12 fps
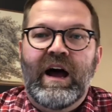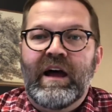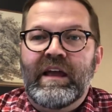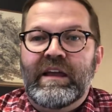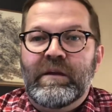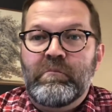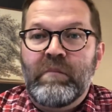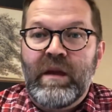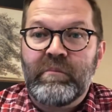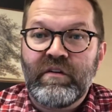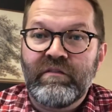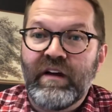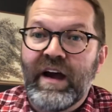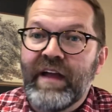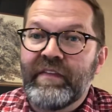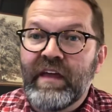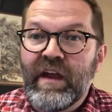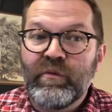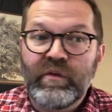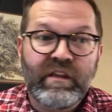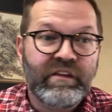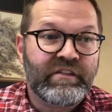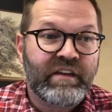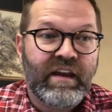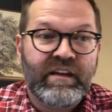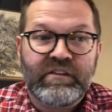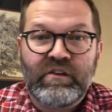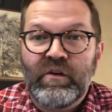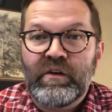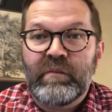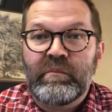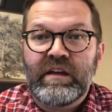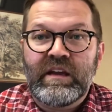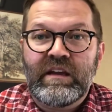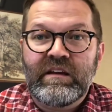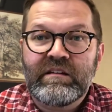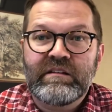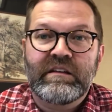It may provide that real estate is going to be